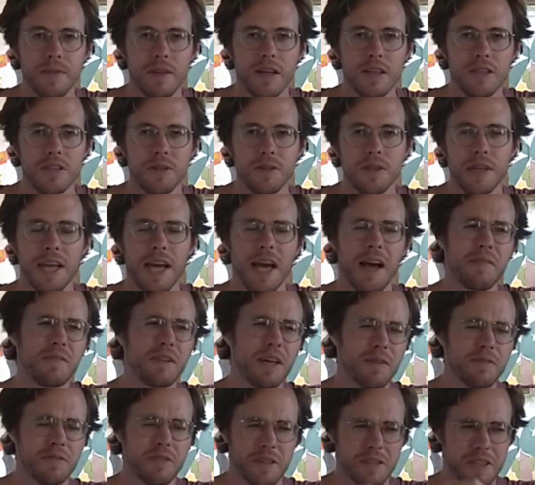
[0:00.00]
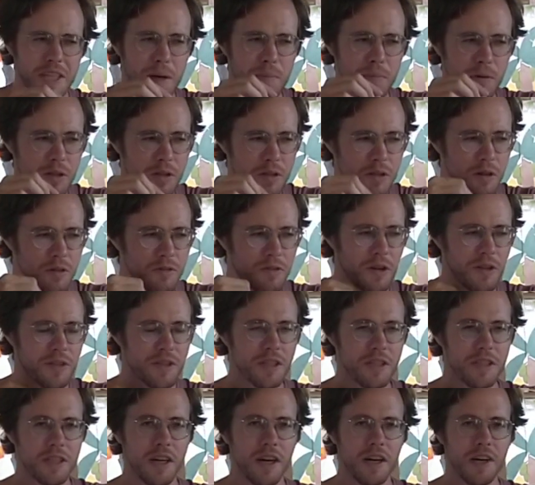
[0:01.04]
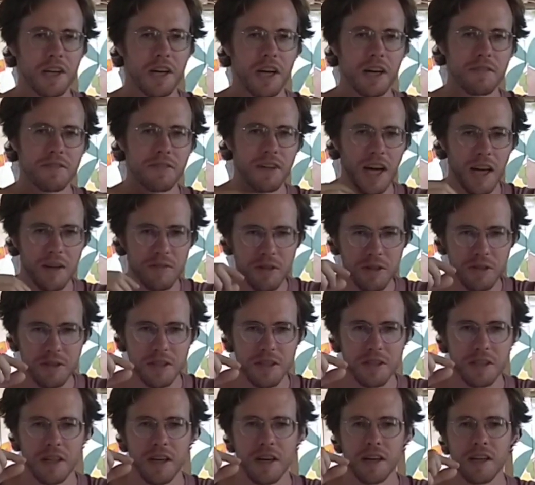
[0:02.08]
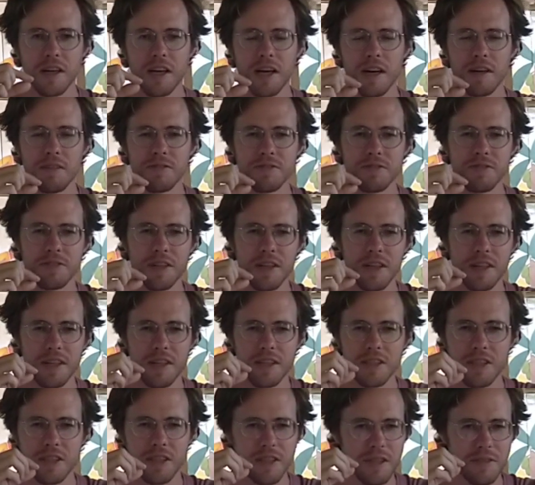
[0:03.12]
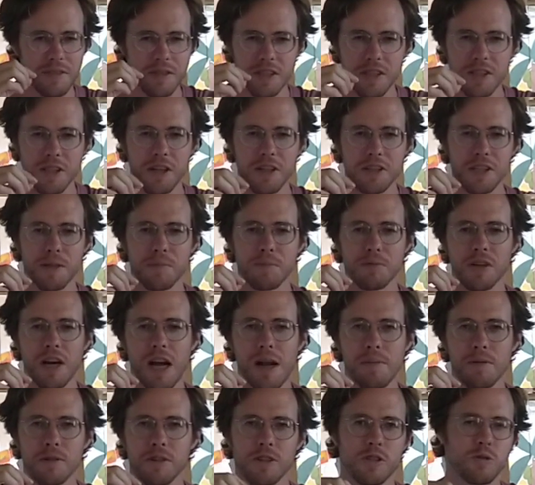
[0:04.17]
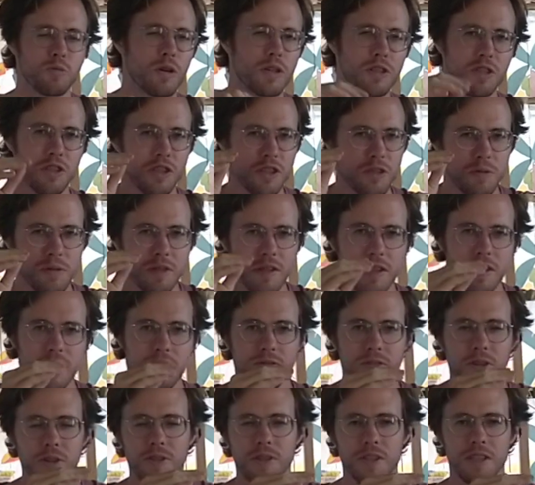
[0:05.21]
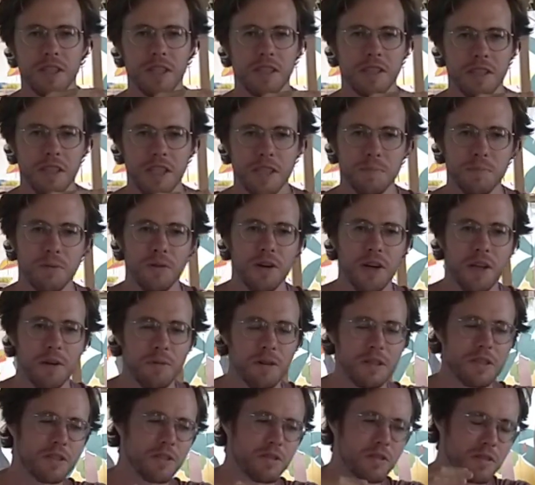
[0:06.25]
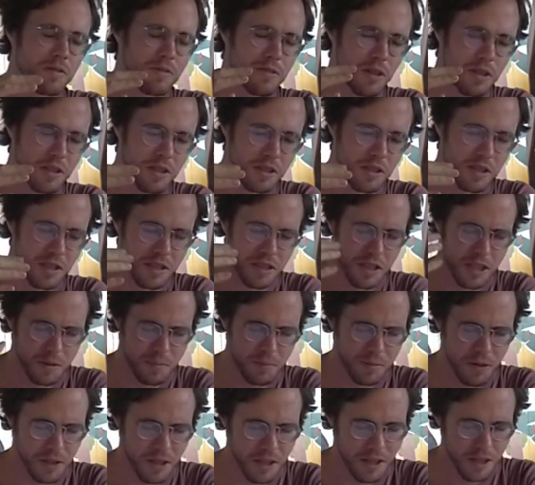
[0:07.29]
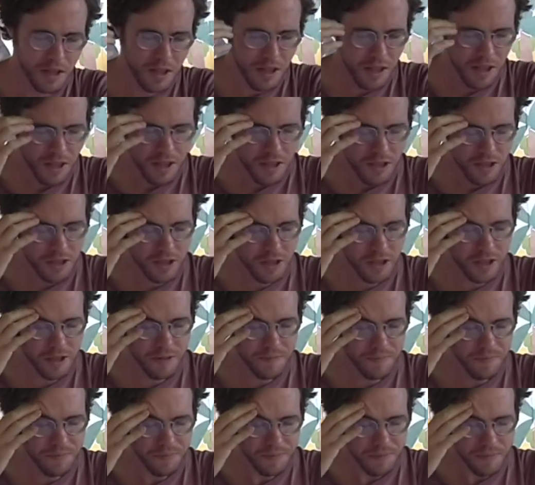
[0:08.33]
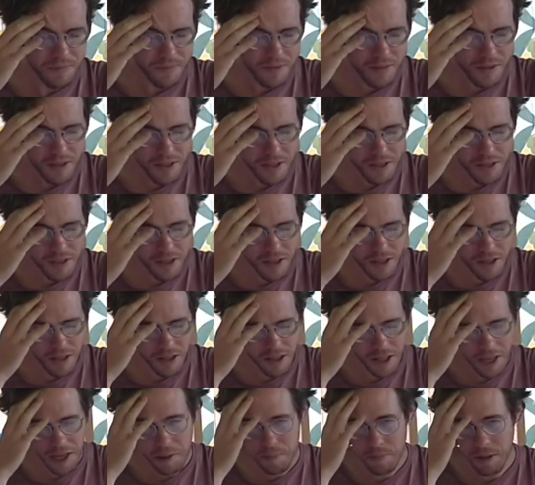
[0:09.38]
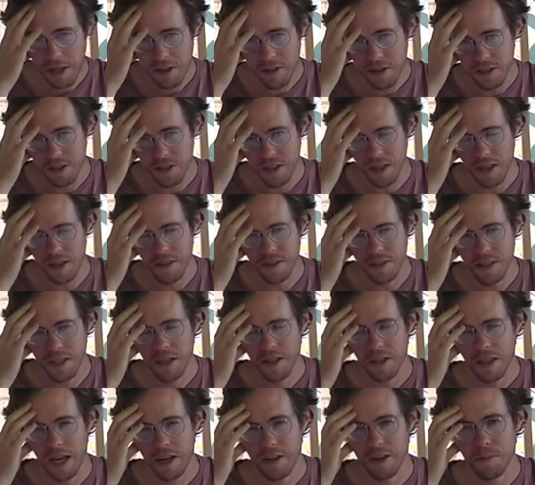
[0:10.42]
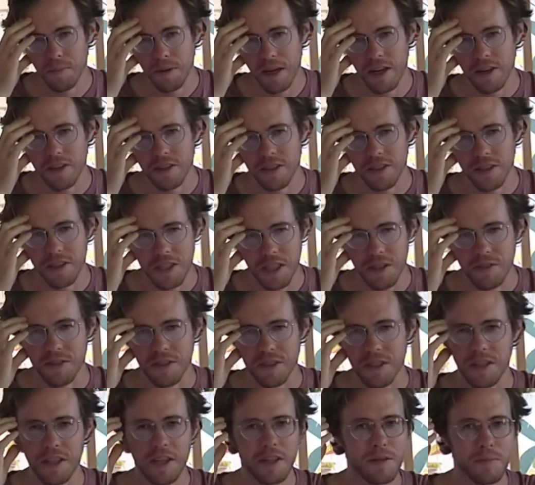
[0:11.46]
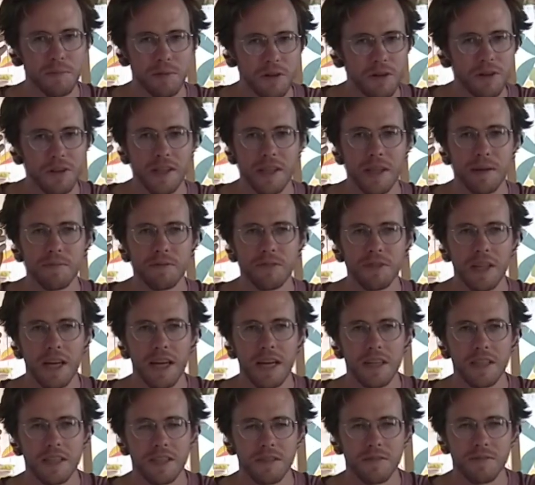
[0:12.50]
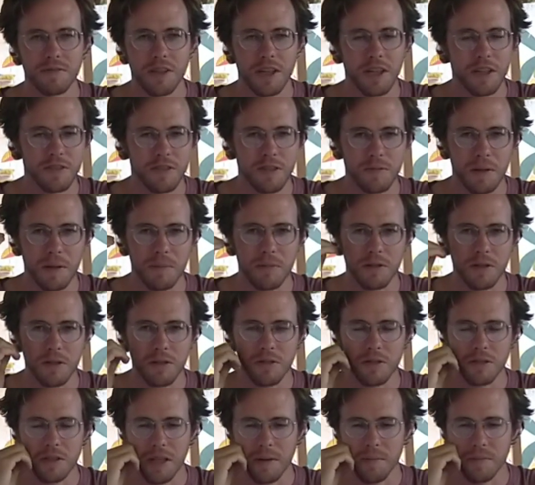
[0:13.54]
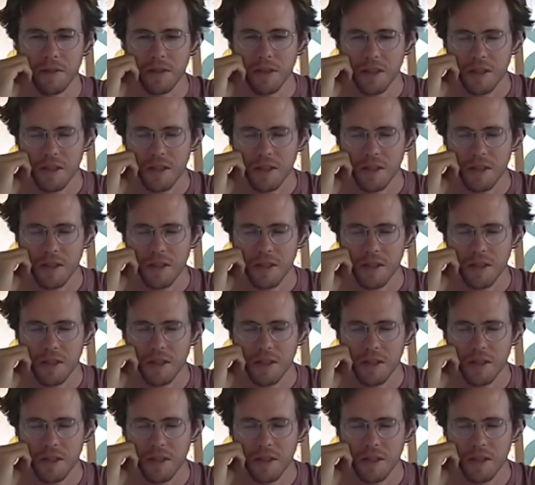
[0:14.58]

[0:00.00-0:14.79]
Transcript: So they have, like, for example, low voltage cutoff, high voltage cutoff, different charging parameters, what to do when the voltage is this point, what to do when the voltage is this point. So Li-ion batteries, nickel iron batteries are different, and they don't program them for that because very few people use them.